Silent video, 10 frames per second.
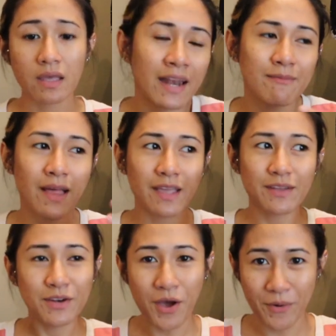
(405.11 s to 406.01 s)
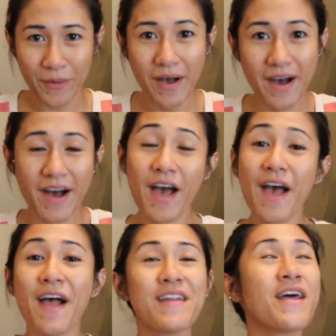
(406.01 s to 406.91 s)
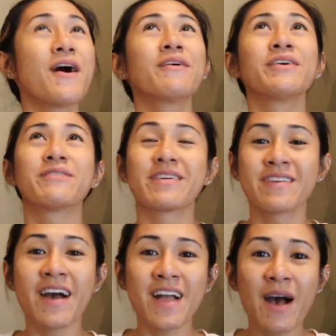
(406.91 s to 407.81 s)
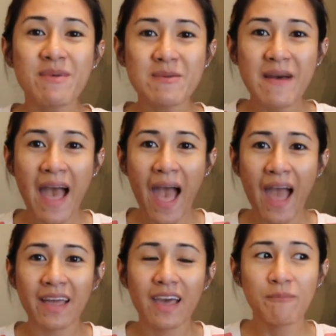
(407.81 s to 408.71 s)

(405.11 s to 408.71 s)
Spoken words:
And I'm like, no, no, you are not coming back,